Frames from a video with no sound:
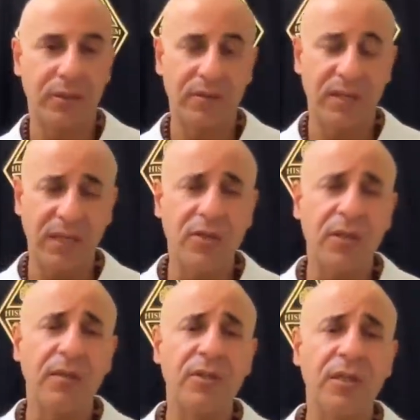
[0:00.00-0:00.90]

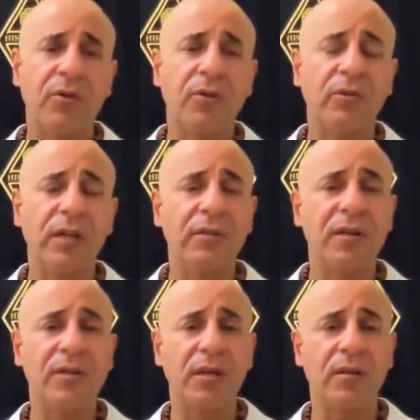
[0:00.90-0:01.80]
teaching Qigong and
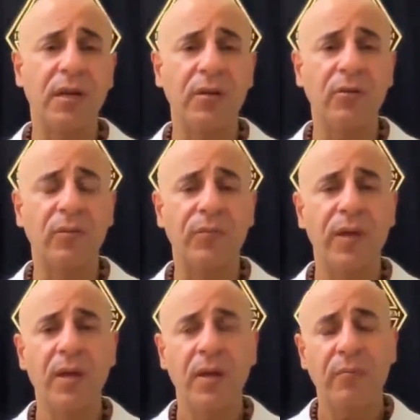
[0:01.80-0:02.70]
teaching Neigong.
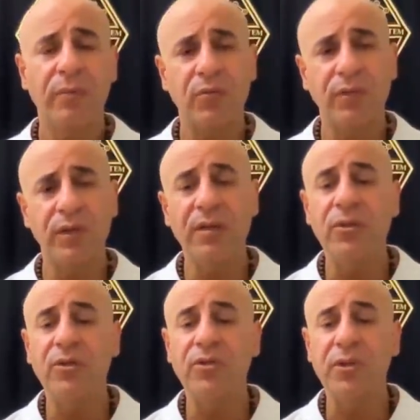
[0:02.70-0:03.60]
But we need
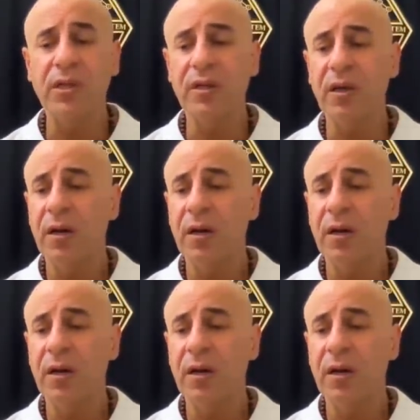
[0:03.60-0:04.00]
to see